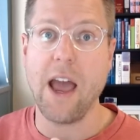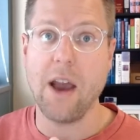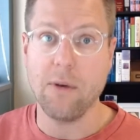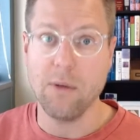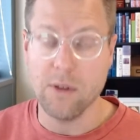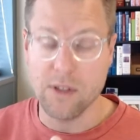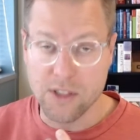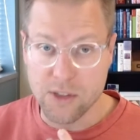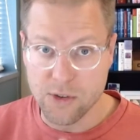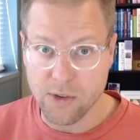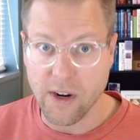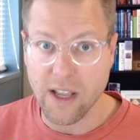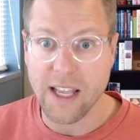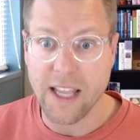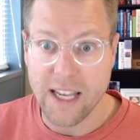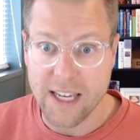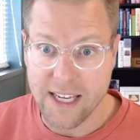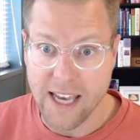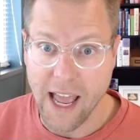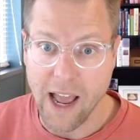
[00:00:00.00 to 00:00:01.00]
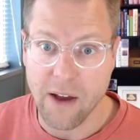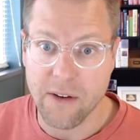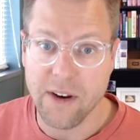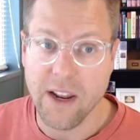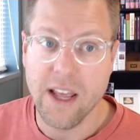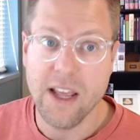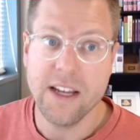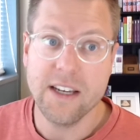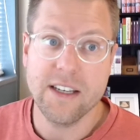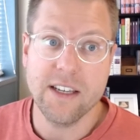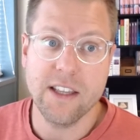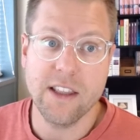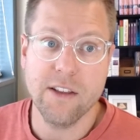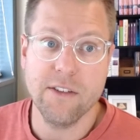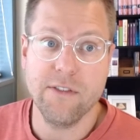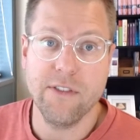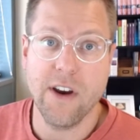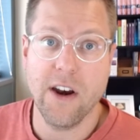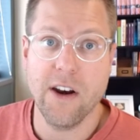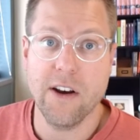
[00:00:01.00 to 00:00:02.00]
I will drink it down to the
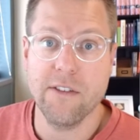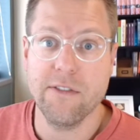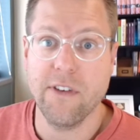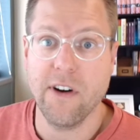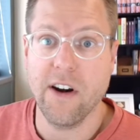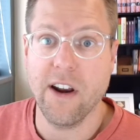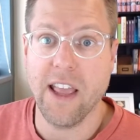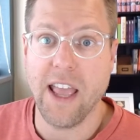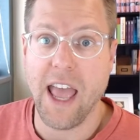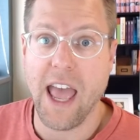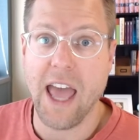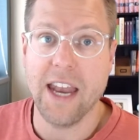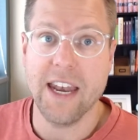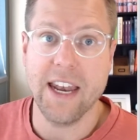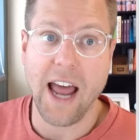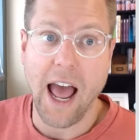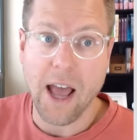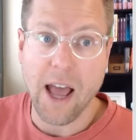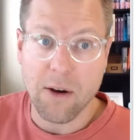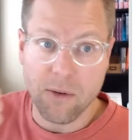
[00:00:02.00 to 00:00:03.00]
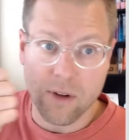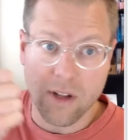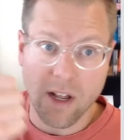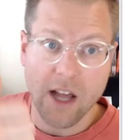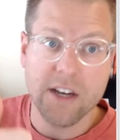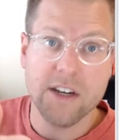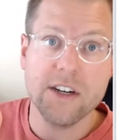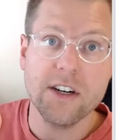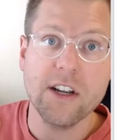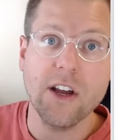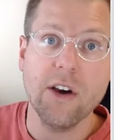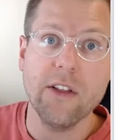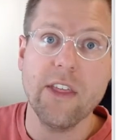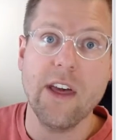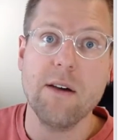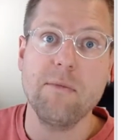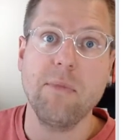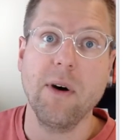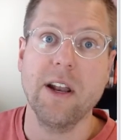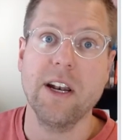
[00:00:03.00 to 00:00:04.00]
very, very end. I will undergo
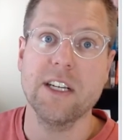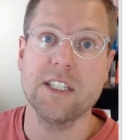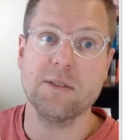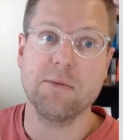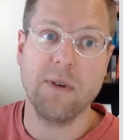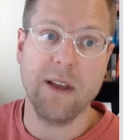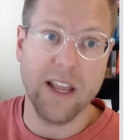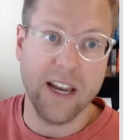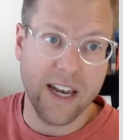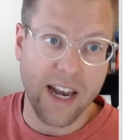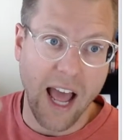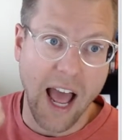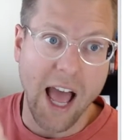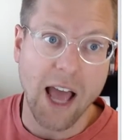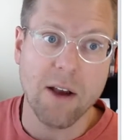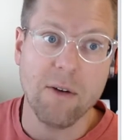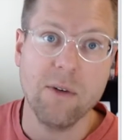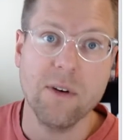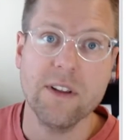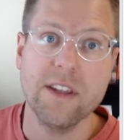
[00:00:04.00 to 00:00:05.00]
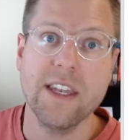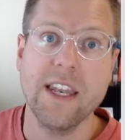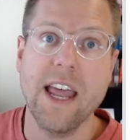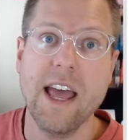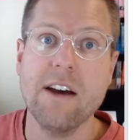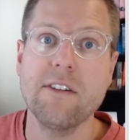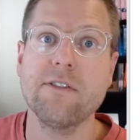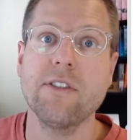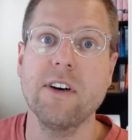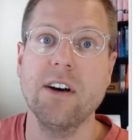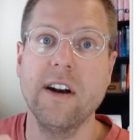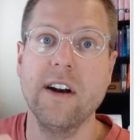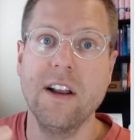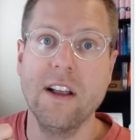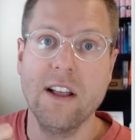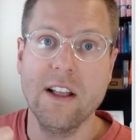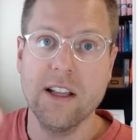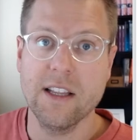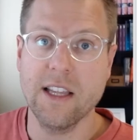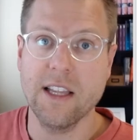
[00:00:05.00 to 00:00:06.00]
that punishment and I will never
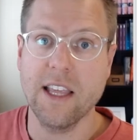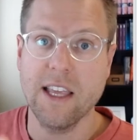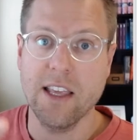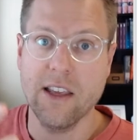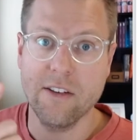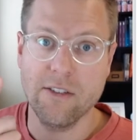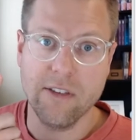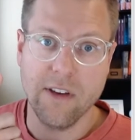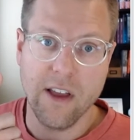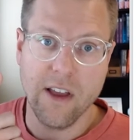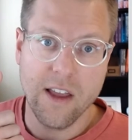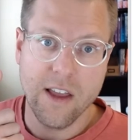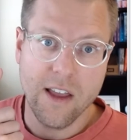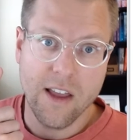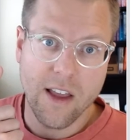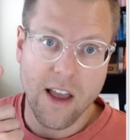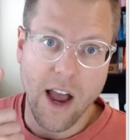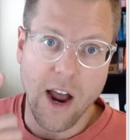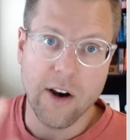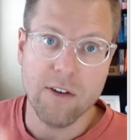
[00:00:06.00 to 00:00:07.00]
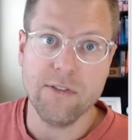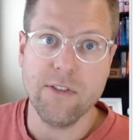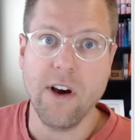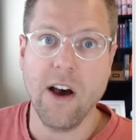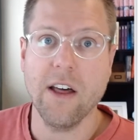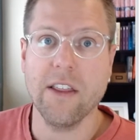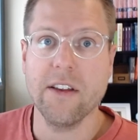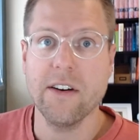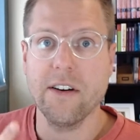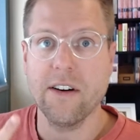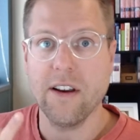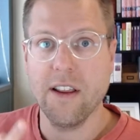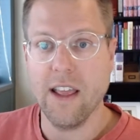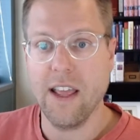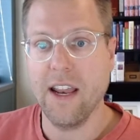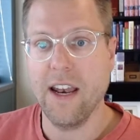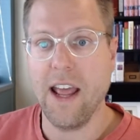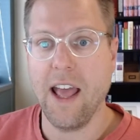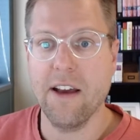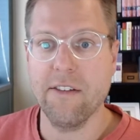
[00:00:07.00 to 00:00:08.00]
leave our Father
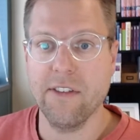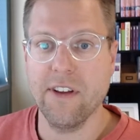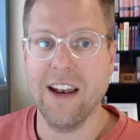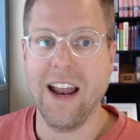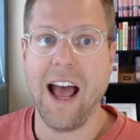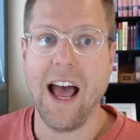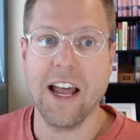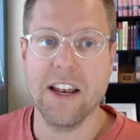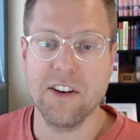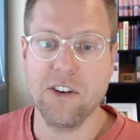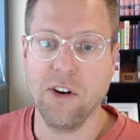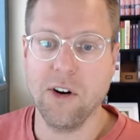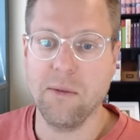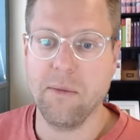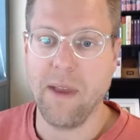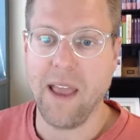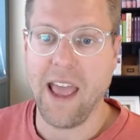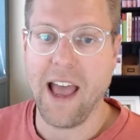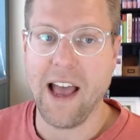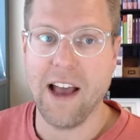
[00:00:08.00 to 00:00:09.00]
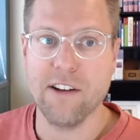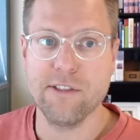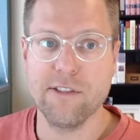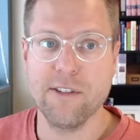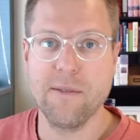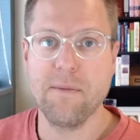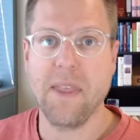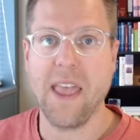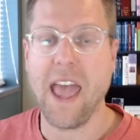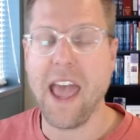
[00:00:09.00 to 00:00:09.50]
in heaven on your behalf.